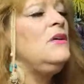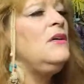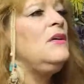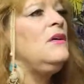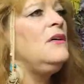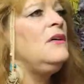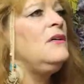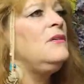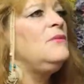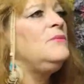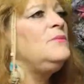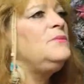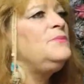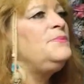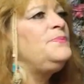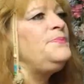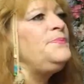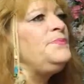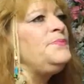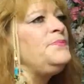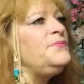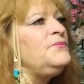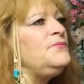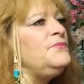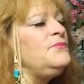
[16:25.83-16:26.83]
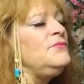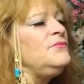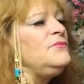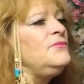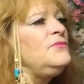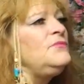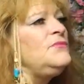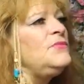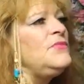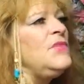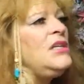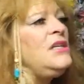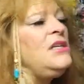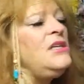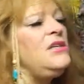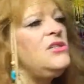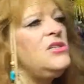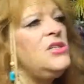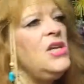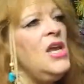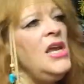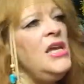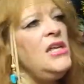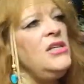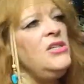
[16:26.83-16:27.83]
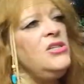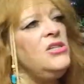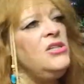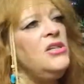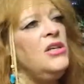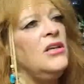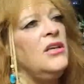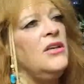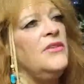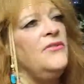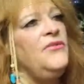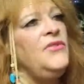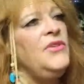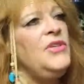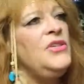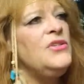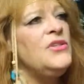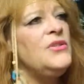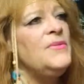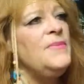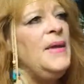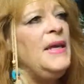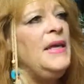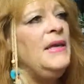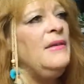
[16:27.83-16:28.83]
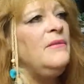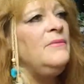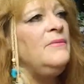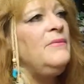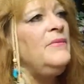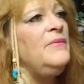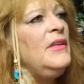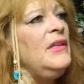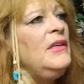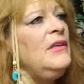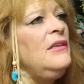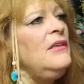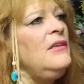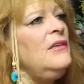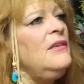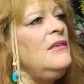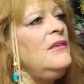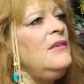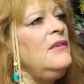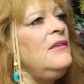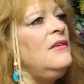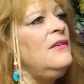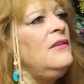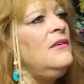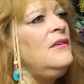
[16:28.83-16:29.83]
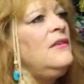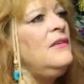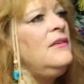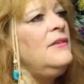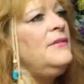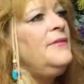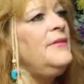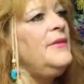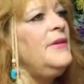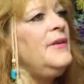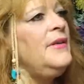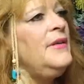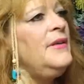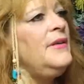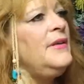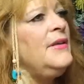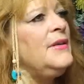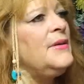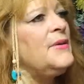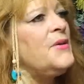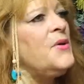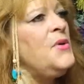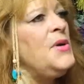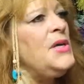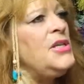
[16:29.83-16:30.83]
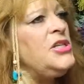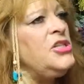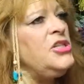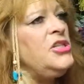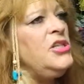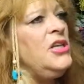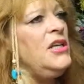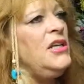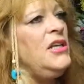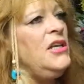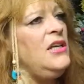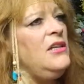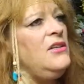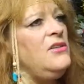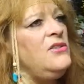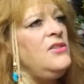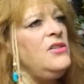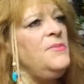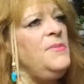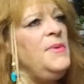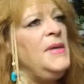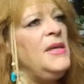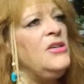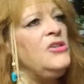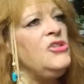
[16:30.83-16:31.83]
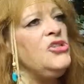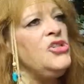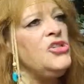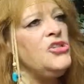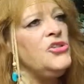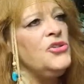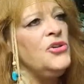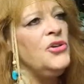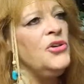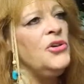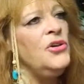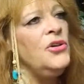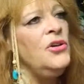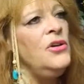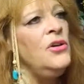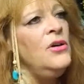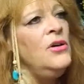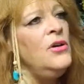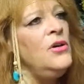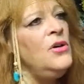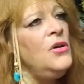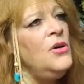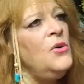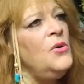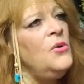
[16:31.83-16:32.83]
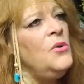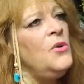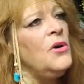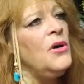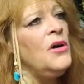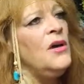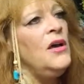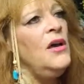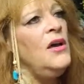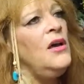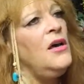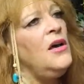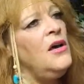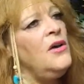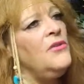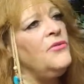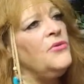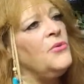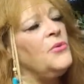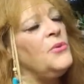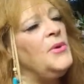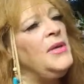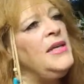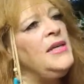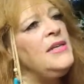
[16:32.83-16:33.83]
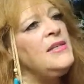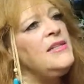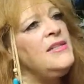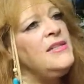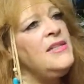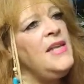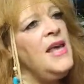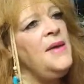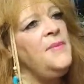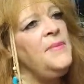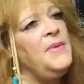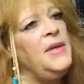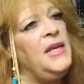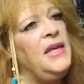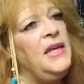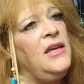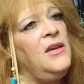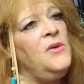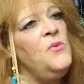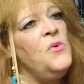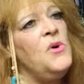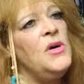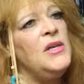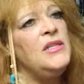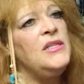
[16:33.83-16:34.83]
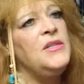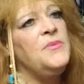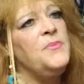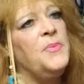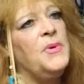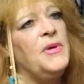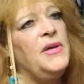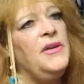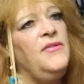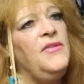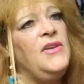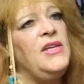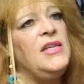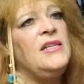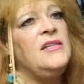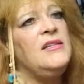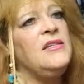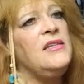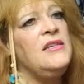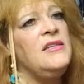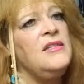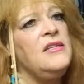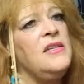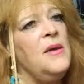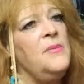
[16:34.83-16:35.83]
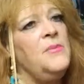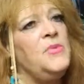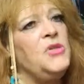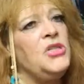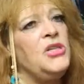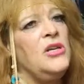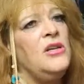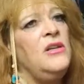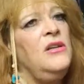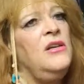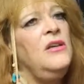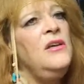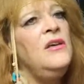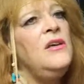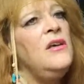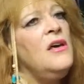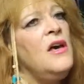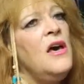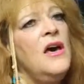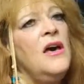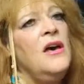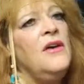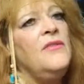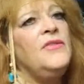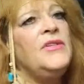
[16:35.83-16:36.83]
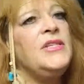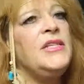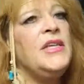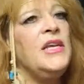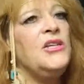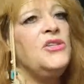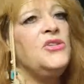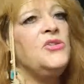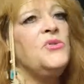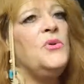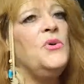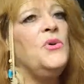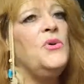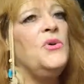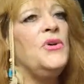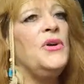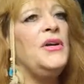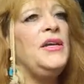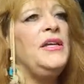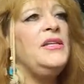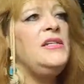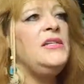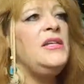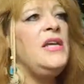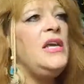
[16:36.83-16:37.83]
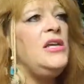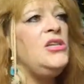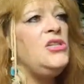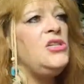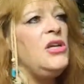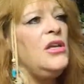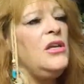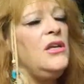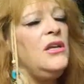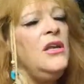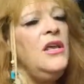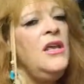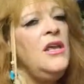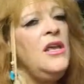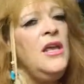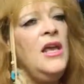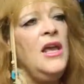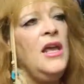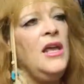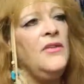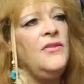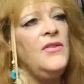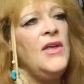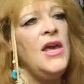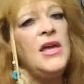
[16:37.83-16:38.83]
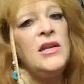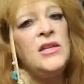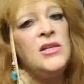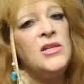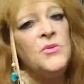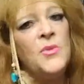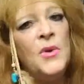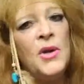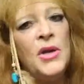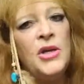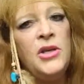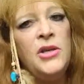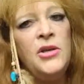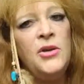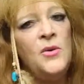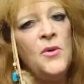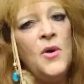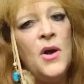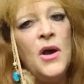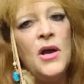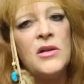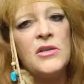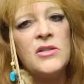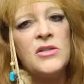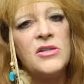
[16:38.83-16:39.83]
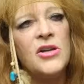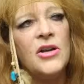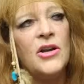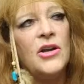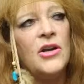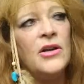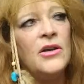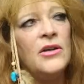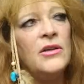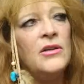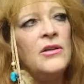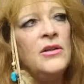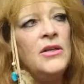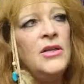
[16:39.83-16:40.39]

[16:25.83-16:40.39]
Um, then it changed and confused me. Uh, questioning, to be unsure or of re-examining one's previous assumption of sexual orientation. And that is where you are, sir